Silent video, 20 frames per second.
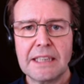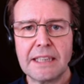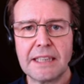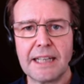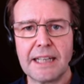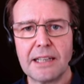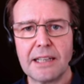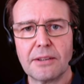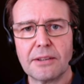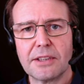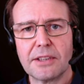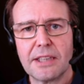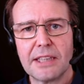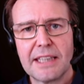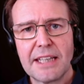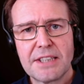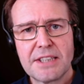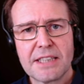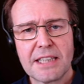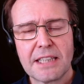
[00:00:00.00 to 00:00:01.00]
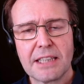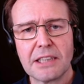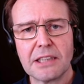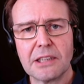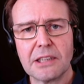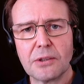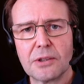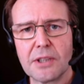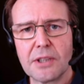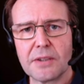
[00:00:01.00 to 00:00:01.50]
Now let's take a
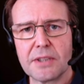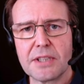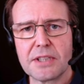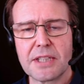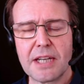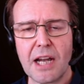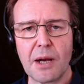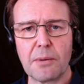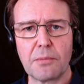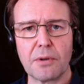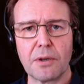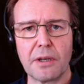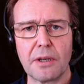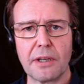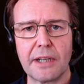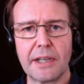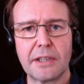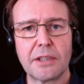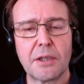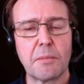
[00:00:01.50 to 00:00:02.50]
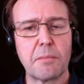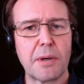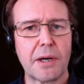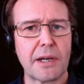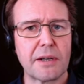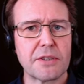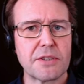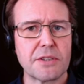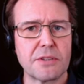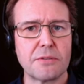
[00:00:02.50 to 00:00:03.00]
look at this camera in
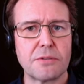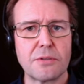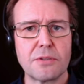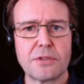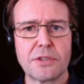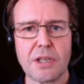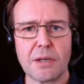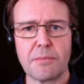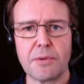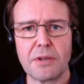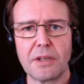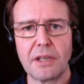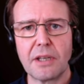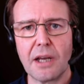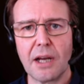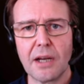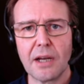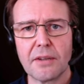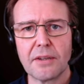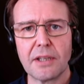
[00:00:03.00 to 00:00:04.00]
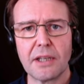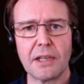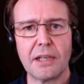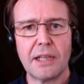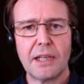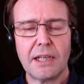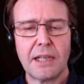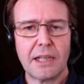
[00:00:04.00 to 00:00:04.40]
comparison to some of the other